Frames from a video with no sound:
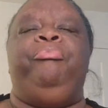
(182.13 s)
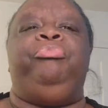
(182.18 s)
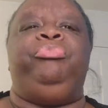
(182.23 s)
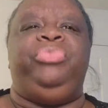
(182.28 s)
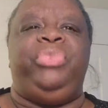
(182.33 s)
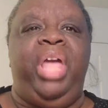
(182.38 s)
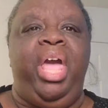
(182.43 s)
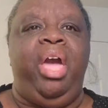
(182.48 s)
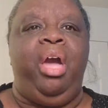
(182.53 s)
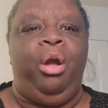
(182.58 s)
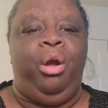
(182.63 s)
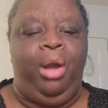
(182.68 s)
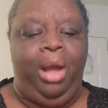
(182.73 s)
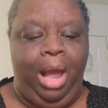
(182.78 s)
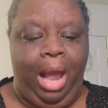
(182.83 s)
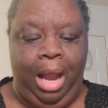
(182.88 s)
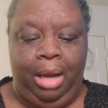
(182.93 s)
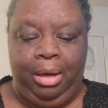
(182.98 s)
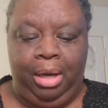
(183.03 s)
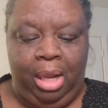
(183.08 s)
Now,
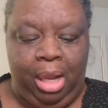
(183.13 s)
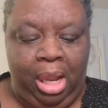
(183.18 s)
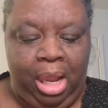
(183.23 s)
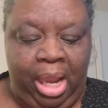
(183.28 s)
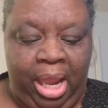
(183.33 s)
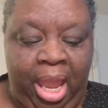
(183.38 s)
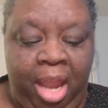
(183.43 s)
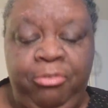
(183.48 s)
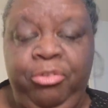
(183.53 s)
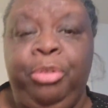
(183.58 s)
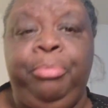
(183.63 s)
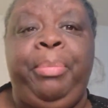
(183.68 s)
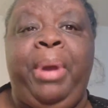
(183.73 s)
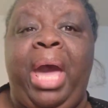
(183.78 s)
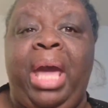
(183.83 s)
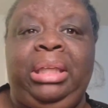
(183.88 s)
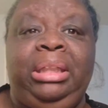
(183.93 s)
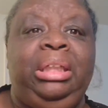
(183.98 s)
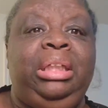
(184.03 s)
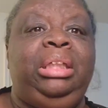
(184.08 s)

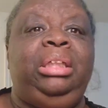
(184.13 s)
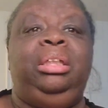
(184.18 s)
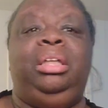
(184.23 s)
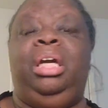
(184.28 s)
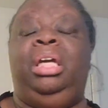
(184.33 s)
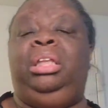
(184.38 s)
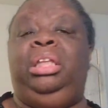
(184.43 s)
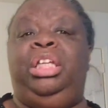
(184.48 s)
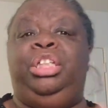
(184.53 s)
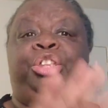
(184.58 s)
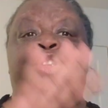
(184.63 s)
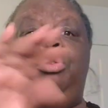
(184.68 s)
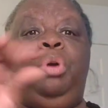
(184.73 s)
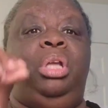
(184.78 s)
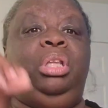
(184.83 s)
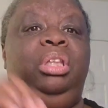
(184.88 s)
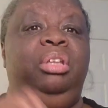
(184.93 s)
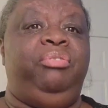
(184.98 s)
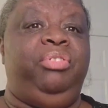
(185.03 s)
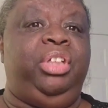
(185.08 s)
everybody, unless you
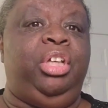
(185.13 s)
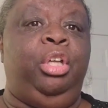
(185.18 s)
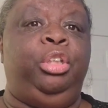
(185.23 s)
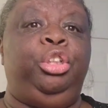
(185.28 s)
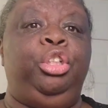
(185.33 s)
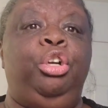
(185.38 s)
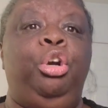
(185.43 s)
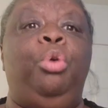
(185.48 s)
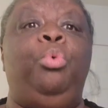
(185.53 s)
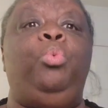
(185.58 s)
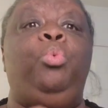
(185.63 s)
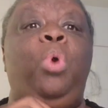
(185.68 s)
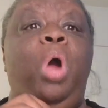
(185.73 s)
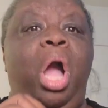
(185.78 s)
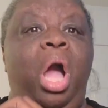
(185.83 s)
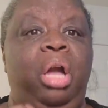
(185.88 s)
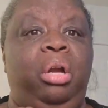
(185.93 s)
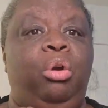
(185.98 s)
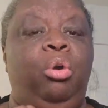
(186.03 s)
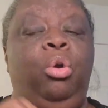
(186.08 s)
are living under a
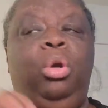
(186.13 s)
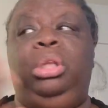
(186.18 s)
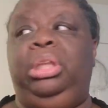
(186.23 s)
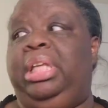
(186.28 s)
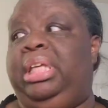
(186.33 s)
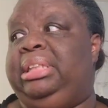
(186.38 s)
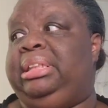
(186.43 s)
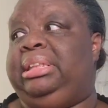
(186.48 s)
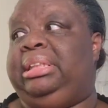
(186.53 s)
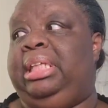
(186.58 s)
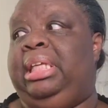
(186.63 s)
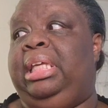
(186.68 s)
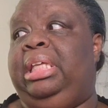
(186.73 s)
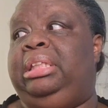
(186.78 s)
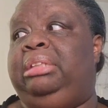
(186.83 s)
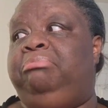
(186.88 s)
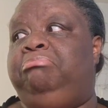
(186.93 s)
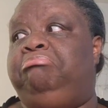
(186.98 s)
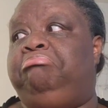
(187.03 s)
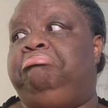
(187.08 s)
rock or less
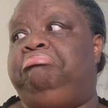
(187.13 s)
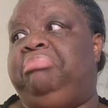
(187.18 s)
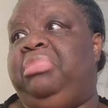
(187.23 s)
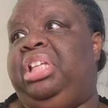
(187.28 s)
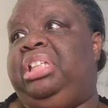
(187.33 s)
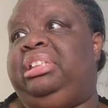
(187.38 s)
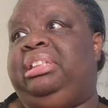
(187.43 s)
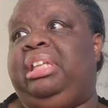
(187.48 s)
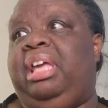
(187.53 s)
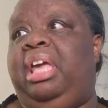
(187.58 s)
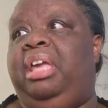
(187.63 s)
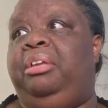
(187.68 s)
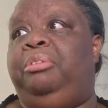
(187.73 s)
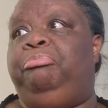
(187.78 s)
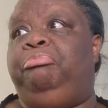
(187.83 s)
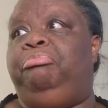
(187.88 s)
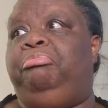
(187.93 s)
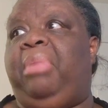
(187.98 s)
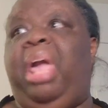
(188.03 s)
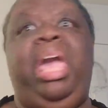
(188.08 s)
than, let's
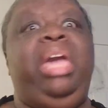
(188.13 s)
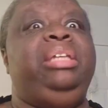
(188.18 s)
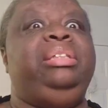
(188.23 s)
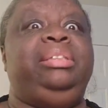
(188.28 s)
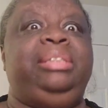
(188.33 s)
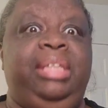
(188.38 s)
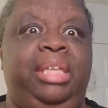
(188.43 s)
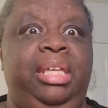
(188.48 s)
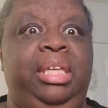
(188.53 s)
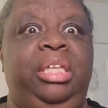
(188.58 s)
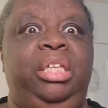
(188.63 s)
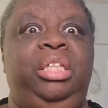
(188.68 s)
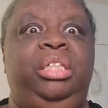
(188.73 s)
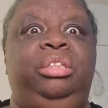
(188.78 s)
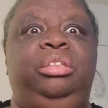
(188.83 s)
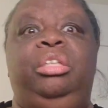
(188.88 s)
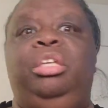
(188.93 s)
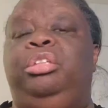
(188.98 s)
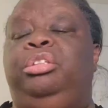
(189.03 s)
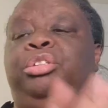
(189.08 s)
say,
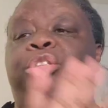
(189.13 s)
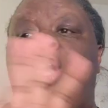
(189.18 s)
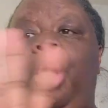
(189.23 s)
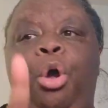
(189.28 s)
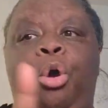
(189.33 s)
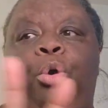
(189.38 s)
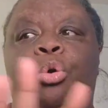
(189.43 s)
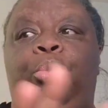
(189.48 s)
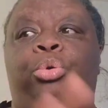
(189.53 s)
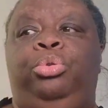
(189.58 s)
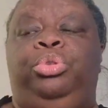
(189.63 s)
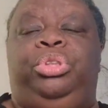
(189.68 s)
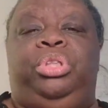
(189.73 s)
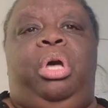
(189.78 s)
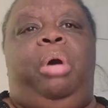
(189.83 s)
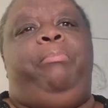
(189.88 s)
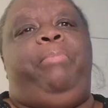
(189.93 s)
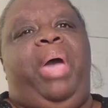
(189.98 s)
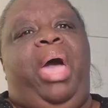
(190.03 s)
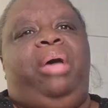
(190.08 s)
18, knows
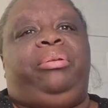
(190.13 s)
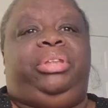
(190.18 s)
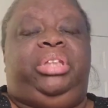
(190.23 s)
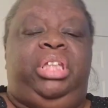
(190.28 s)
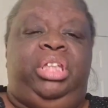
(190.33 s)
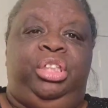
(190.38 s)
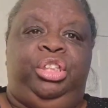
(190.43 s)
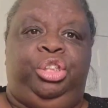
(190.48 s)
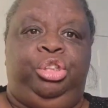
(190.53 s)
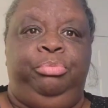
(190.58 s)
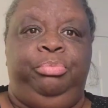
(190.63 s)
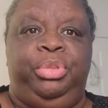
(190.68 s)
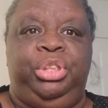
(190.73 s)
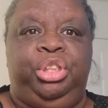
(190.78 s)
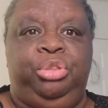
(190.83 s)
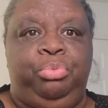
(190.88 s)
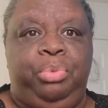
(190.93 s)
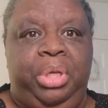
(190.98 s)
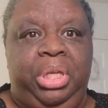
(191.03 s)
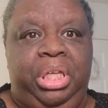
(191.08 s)
about the issue
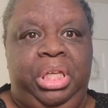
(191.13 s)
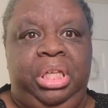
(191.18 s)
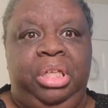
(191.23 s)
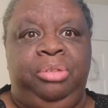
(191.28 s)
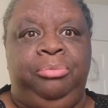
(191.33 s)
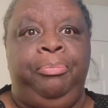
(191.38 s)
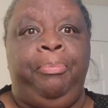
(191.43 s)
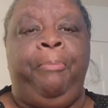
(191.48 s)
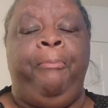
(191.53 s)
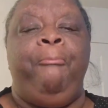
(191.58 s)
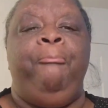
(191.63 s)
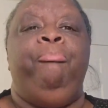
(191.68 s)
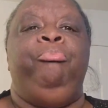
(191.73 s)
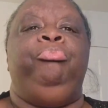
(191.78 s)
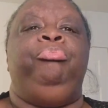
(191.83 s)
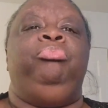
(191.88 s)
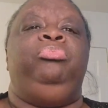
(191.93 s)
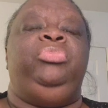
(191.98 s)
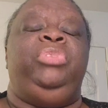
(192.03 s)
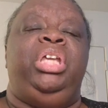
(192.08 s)
between
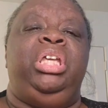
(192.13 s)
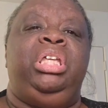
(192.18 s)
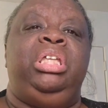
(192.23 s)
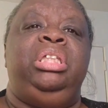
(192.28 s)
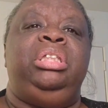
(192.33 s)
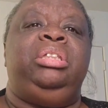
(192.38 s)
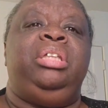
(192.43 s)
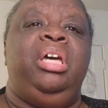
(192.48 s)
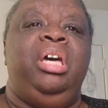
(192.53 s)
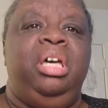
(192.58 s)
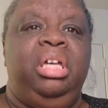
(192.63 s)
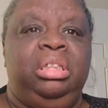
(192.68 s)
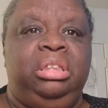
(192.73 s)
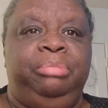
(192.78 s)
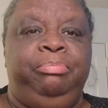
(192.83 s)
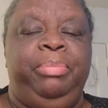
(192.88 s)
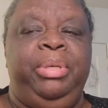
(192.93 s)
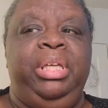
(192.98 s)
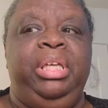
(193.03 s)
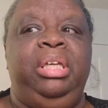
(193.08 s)
Nicki's
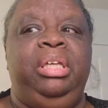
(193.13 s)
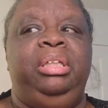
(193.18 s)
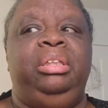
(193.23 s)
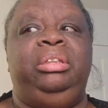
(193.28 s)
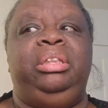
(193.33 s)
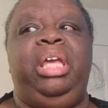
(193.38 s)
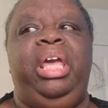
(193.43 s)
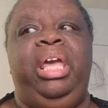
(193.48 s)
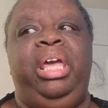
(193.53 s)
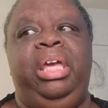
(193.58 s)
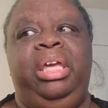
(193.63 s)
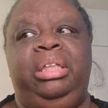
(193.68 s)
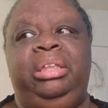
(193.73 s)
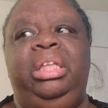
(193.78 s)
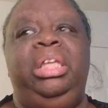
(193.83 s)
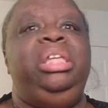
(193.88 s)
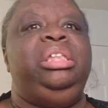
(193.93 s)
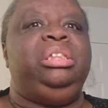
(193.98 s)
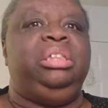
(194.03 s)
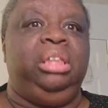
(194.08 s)
husband and
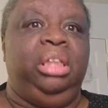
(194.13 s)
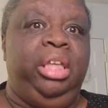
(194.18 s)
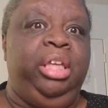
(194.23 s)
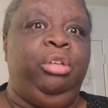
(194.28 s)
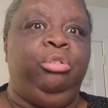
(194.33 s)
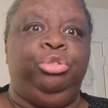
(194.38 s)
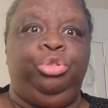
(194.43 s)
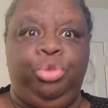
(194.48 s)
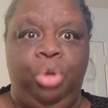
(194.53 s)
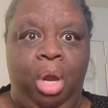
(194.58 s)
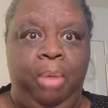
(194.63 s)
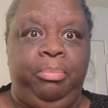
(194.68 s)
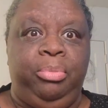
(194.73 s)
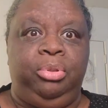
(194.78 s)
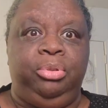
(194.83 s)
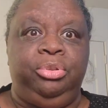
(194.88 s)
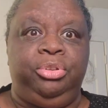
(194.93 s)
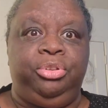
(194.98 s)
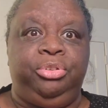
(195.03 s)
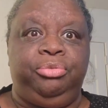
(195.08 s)
his legal
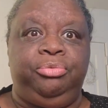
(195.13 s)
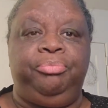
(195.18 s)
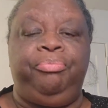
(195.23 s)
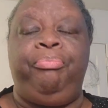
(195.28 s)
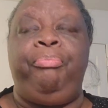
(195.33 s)
troubles.